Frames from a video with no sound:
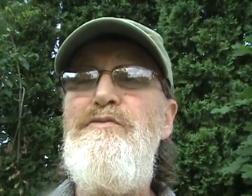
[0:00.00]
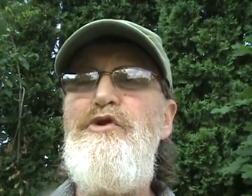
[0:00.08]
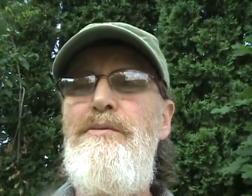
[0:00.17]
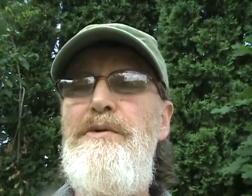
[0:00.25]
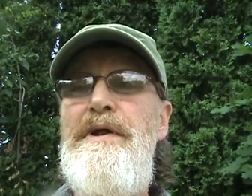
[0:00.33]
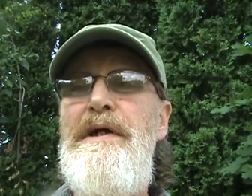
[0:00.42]

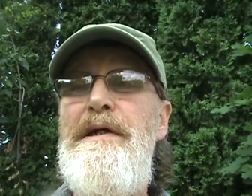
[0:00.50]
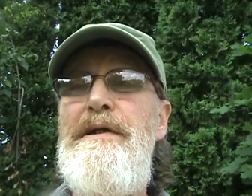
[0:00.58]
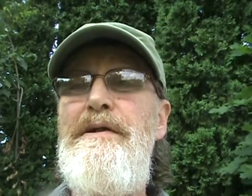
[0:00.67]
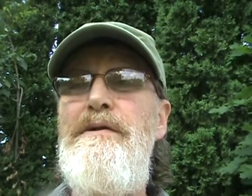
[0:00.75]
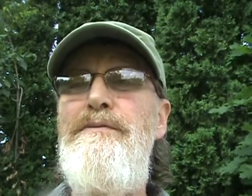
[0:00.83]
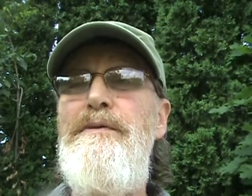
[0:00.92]
Coming
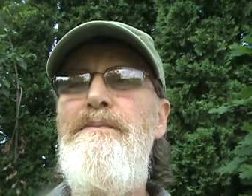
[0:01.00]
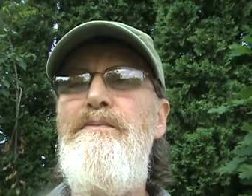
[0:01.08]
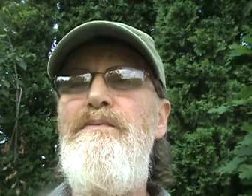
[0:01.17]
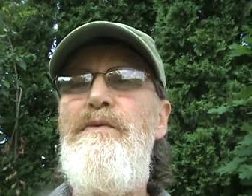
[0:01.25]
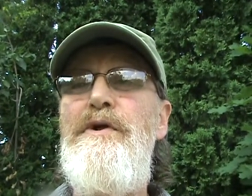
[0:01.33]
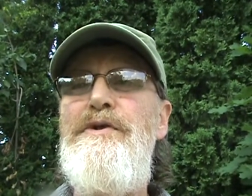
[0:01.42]
out of
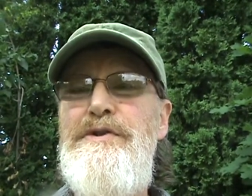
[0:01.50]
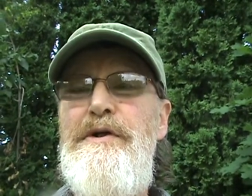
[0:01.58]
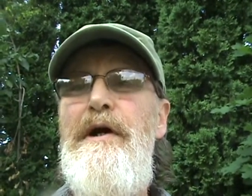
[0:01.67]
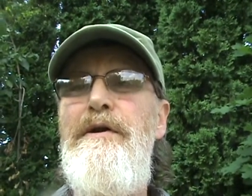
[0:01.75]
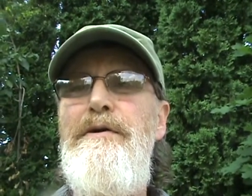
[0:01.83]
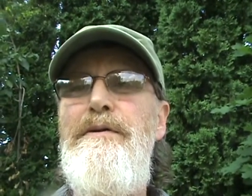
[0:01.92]
a
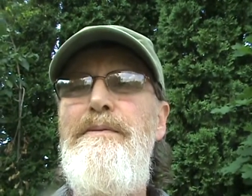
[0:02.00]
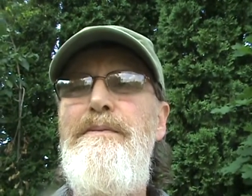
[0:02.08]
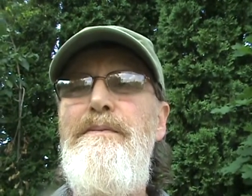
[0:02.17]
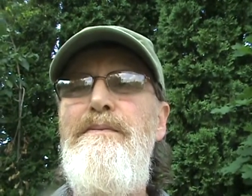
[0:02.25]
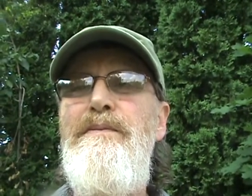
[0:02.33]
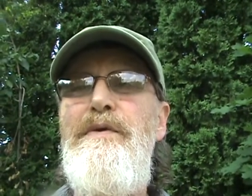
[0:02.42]
scholar
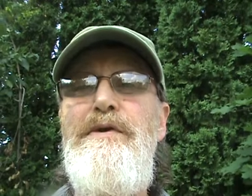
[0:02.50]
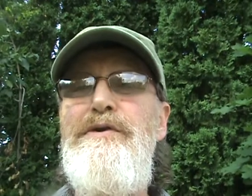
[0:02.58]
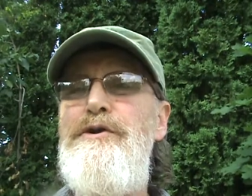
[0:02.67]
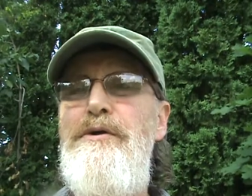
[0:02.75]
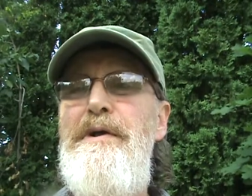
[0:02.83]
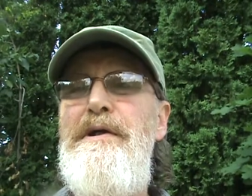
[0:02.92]
in
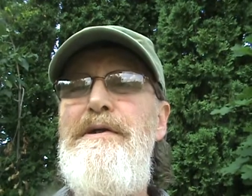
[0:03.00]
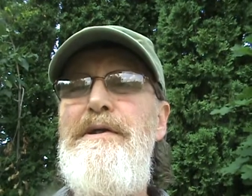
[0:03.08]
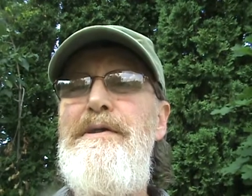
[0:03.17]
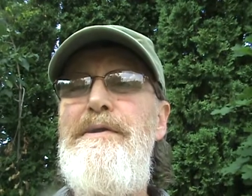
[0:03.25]
so many